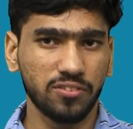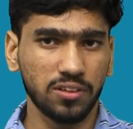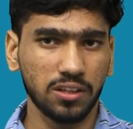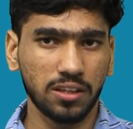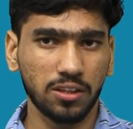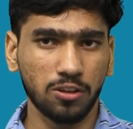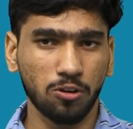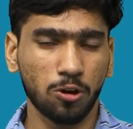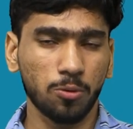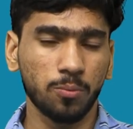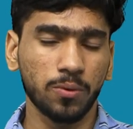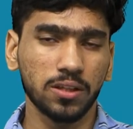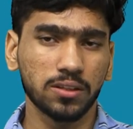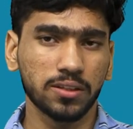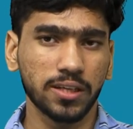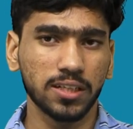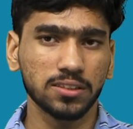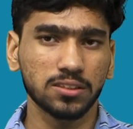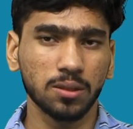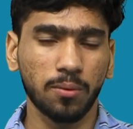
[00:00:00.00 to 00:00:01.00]
normal
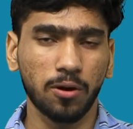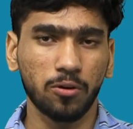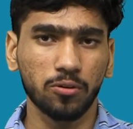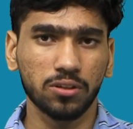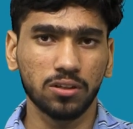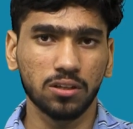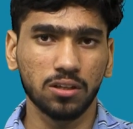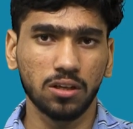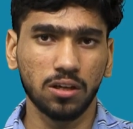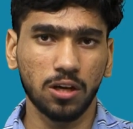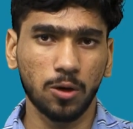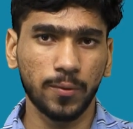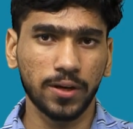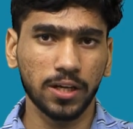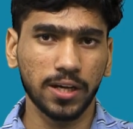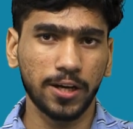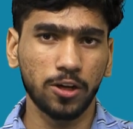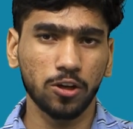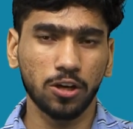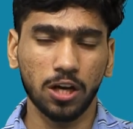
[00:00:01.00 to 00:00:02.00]
things about the aromatic
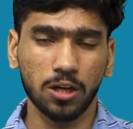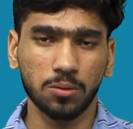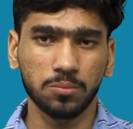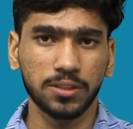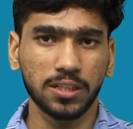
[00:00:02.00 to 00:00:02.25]
hydrocarbon,